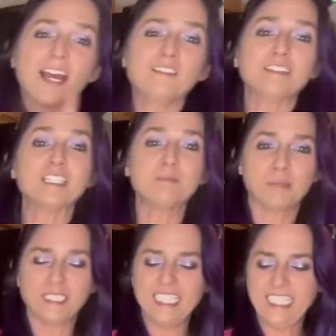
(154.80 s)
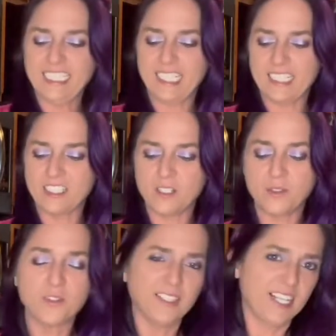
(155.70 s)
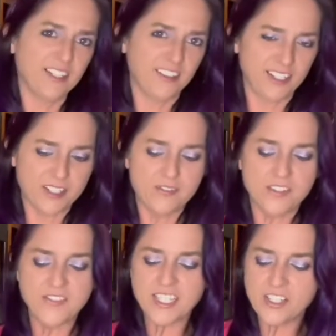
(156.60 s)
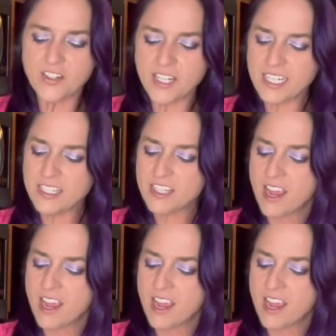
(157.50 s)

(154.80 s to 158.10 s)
oven preheated to 350 degrees,